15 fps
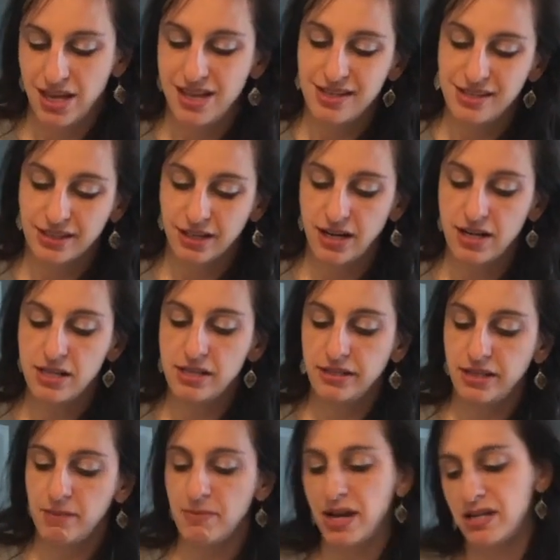It's kind of the
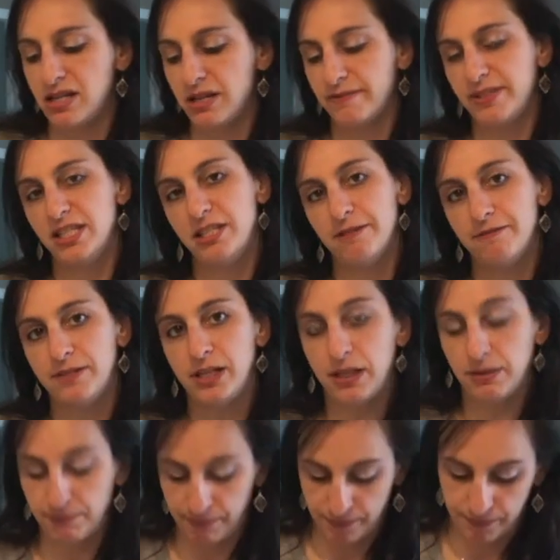same idea of
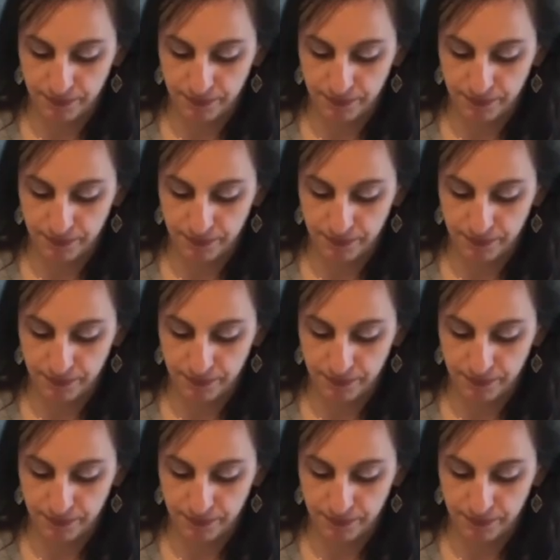sifting.